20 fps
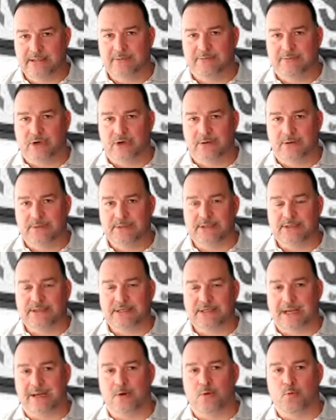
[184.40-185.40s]
the Department of
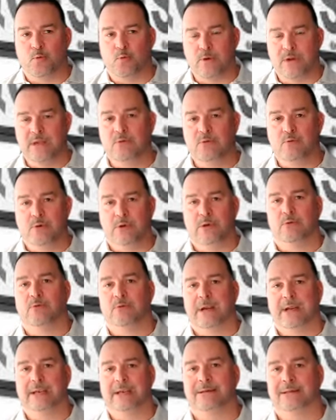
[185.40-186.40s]
State. We will
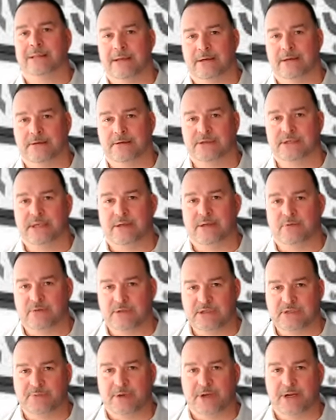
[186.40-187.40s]
write letters in
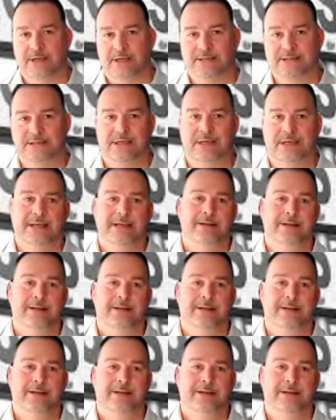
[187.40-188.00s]
response.